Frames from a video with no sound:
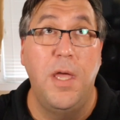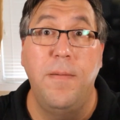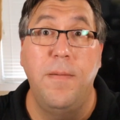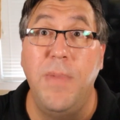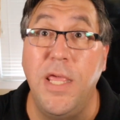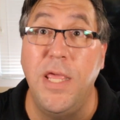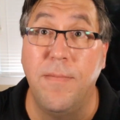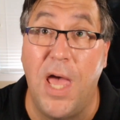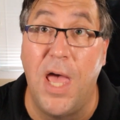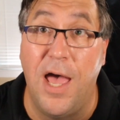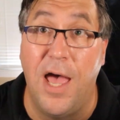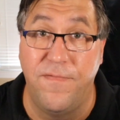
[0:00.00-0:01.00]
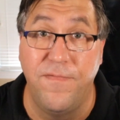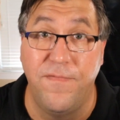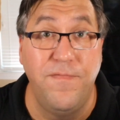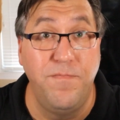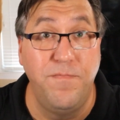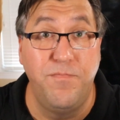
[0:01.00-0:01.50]
medium dive,
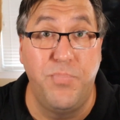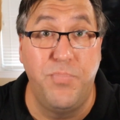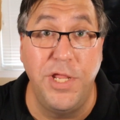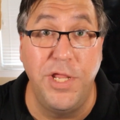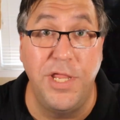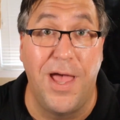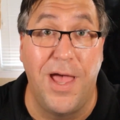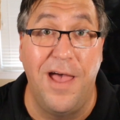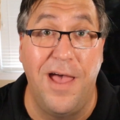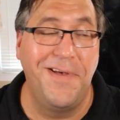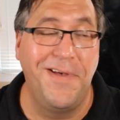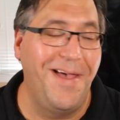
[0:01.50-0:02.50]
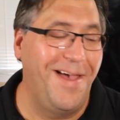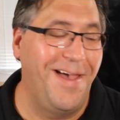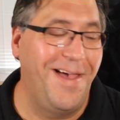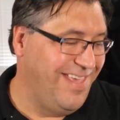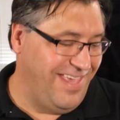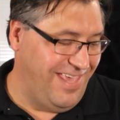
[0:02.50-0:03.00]
pretty deep dive,
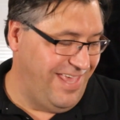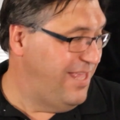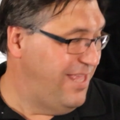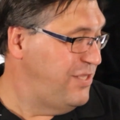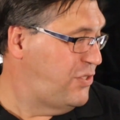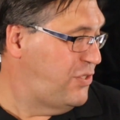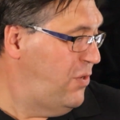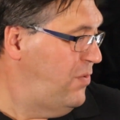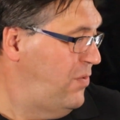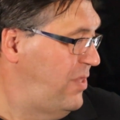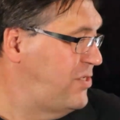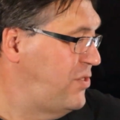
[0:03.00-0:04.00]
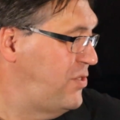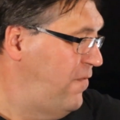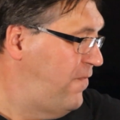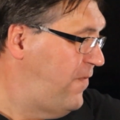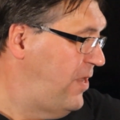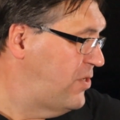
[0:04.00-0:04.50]
into these new
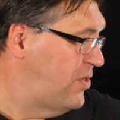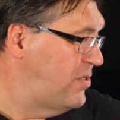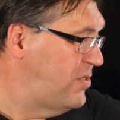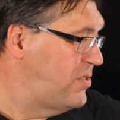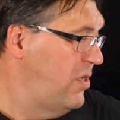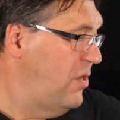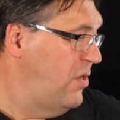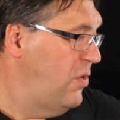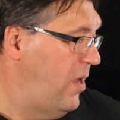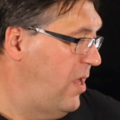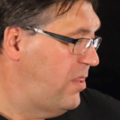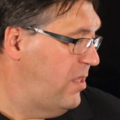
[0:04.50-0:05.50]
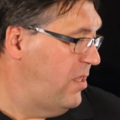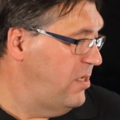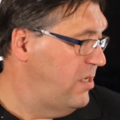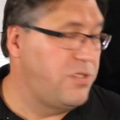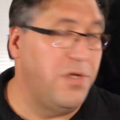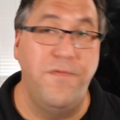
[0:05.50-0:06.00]
features with
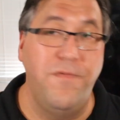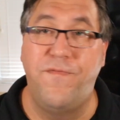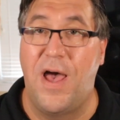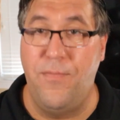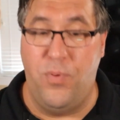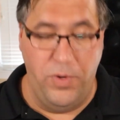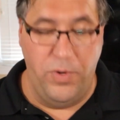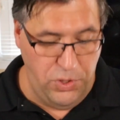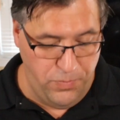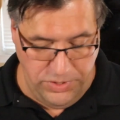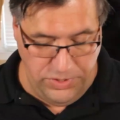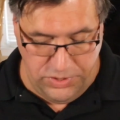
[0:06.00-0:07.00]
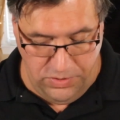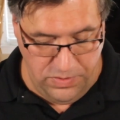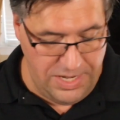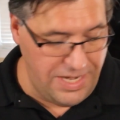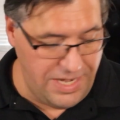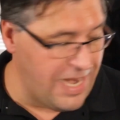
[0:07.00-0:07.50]
Zoom
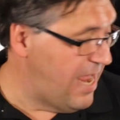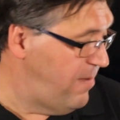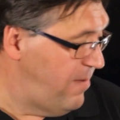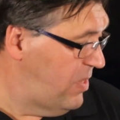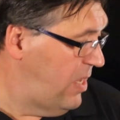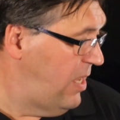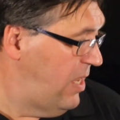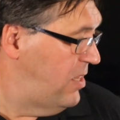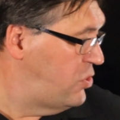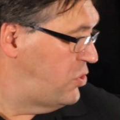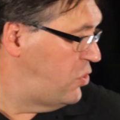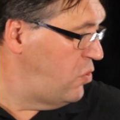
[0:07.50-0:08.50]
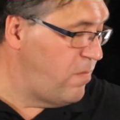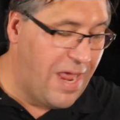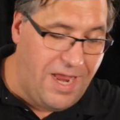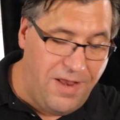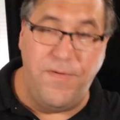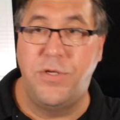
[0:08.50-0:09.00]
5.2.2. And namely, the two
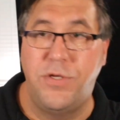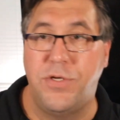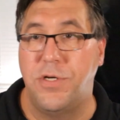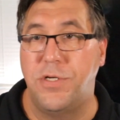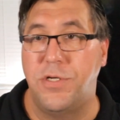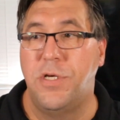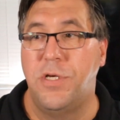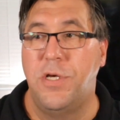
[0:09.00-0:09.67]
main features